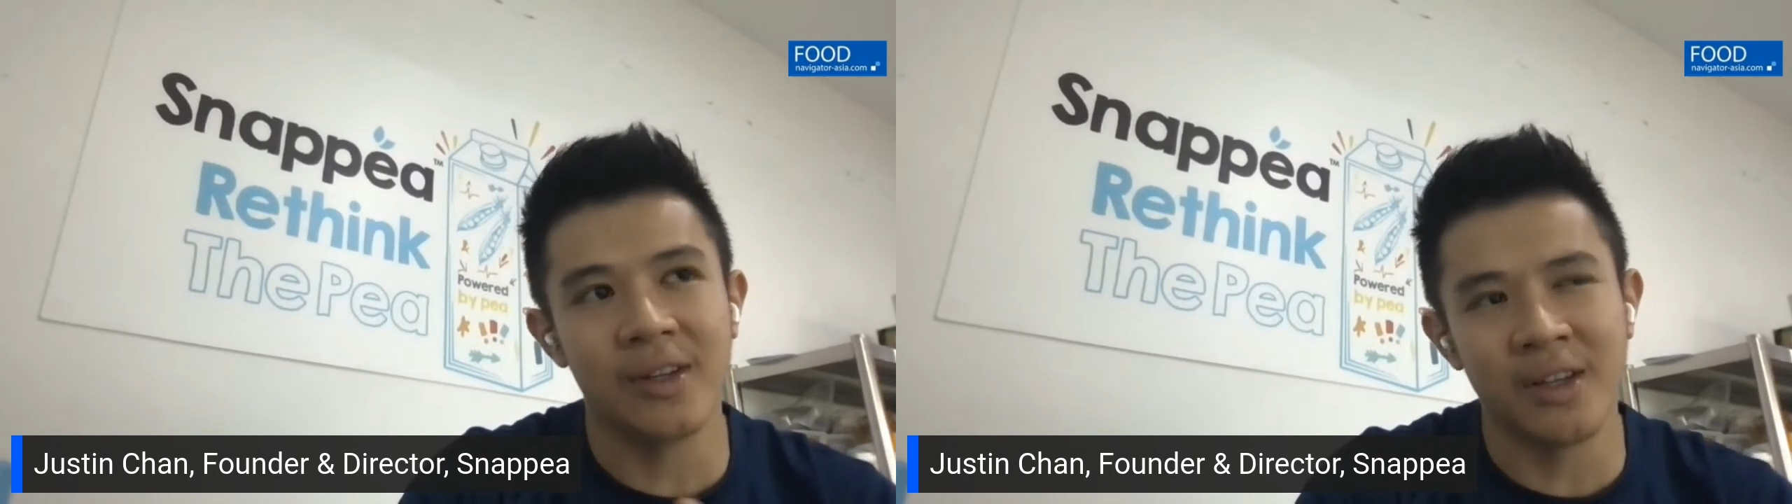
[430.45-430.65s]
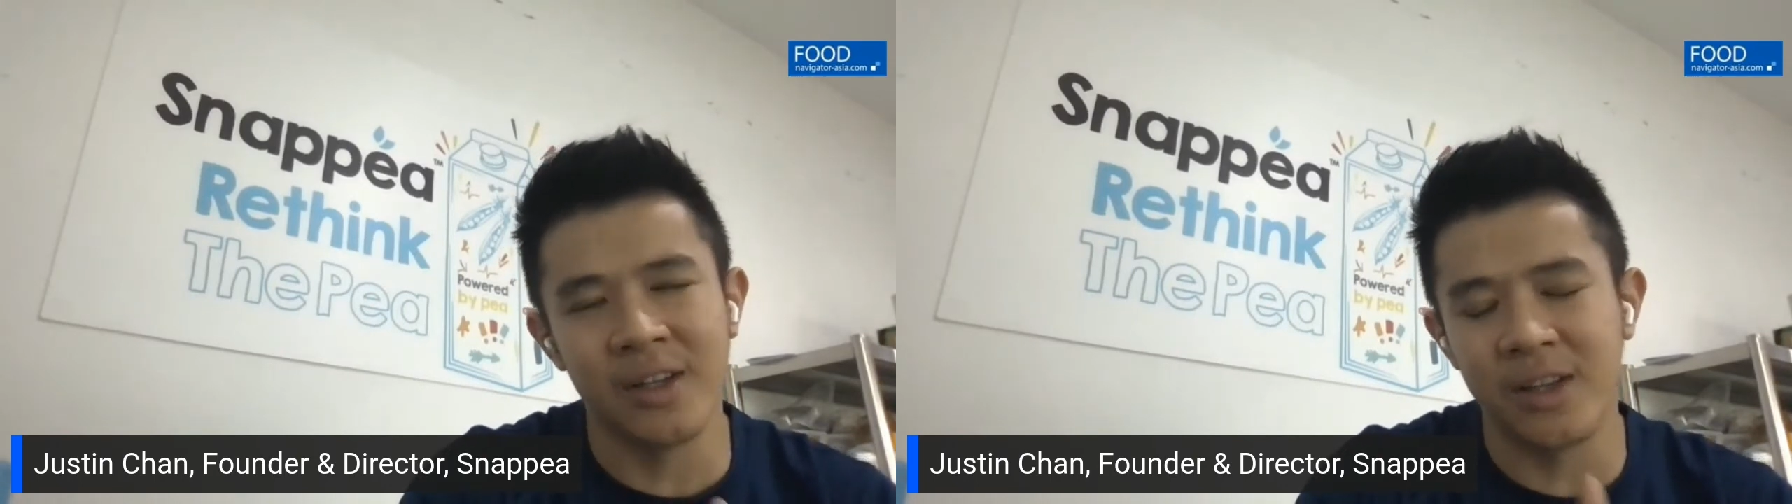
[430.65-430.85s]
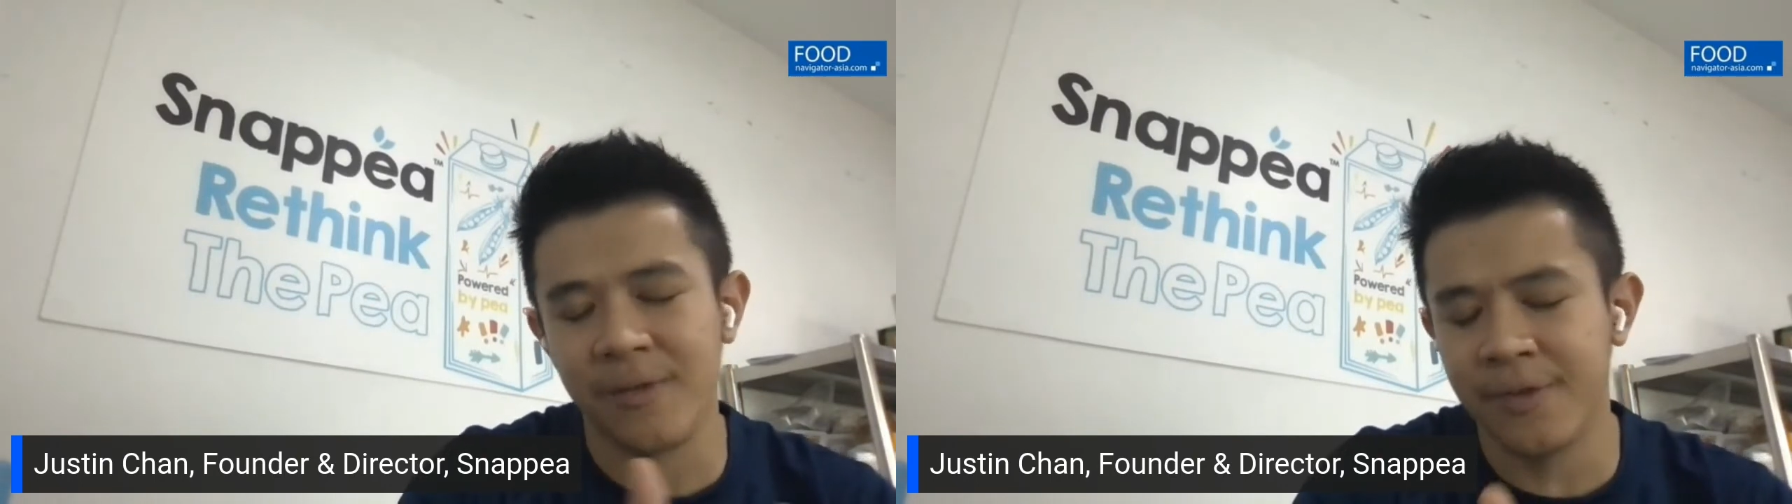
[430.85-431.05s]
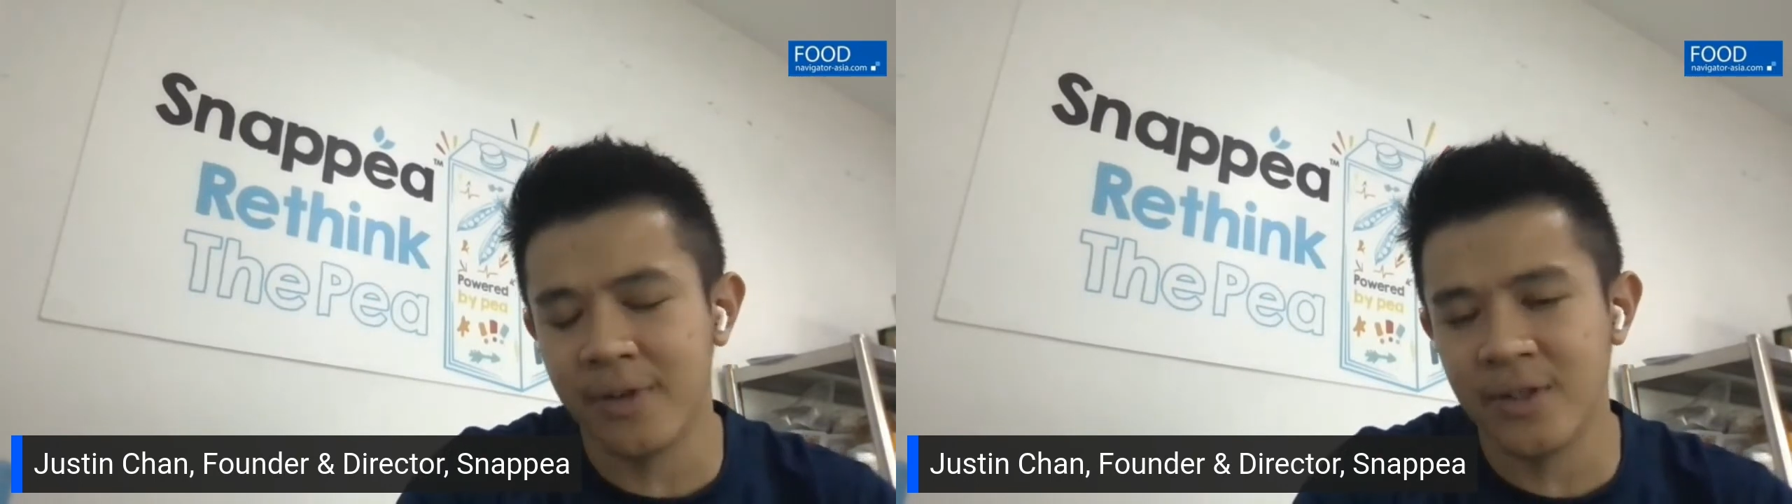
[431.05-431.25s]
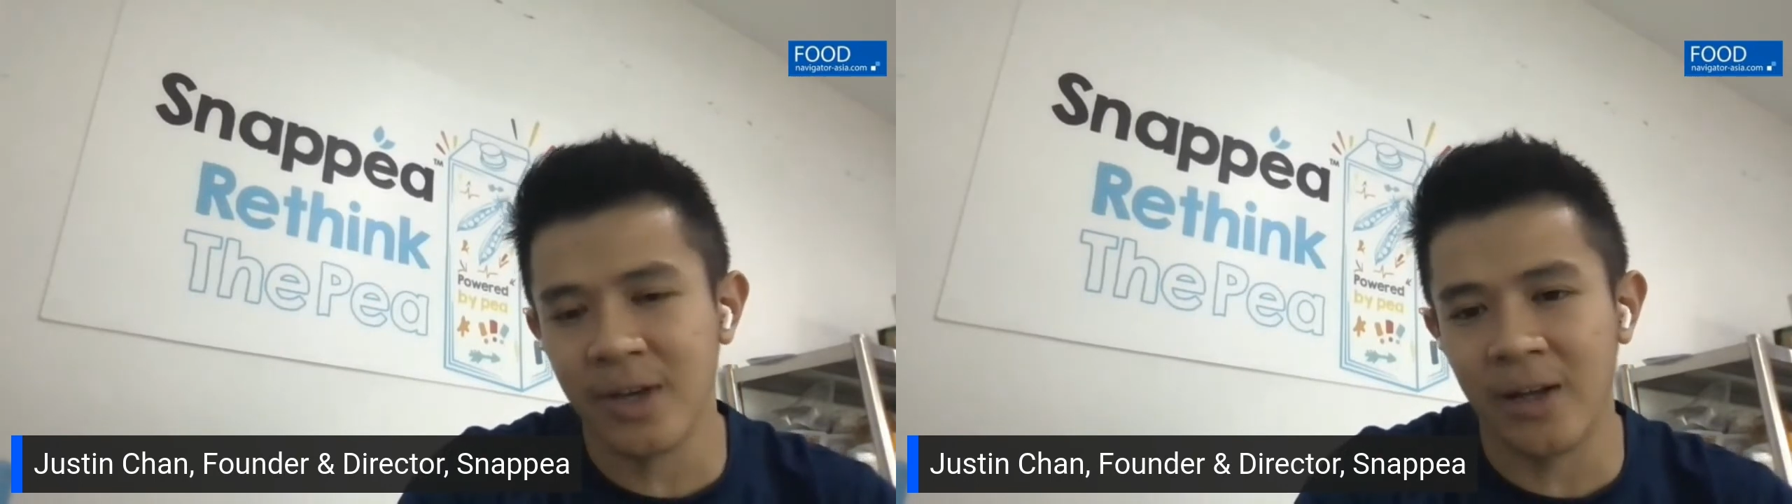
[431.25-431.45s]
The
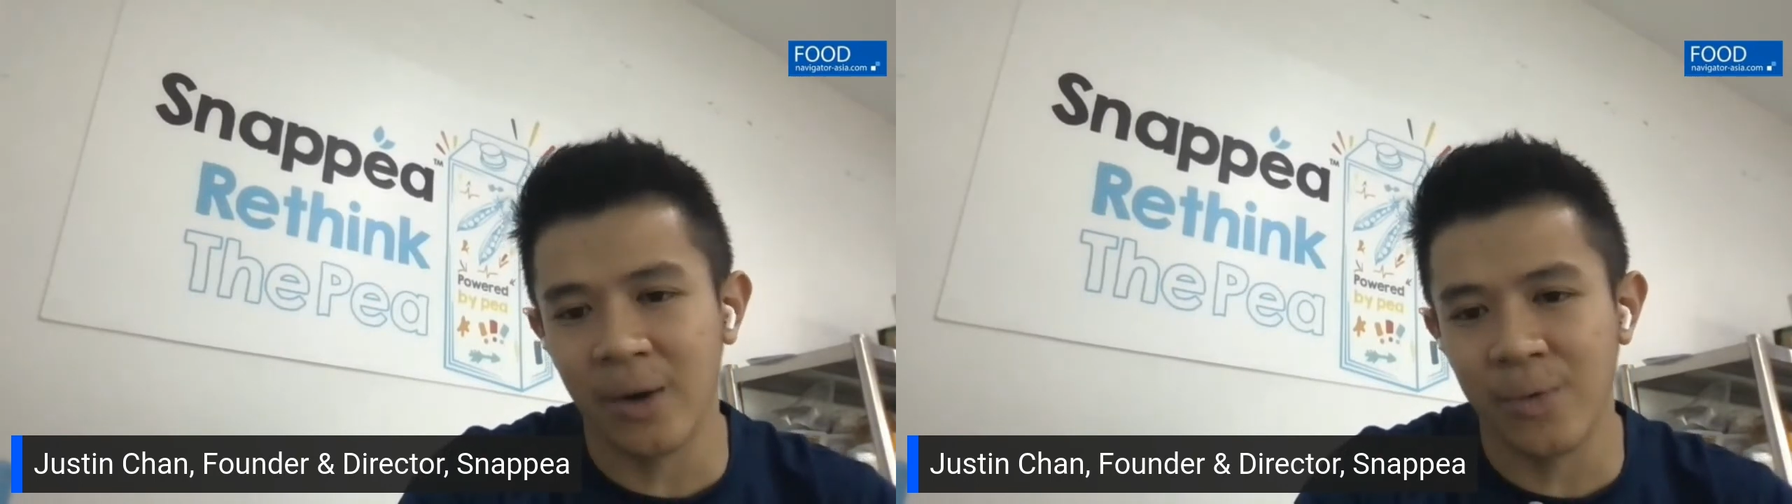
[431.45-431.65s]
difference I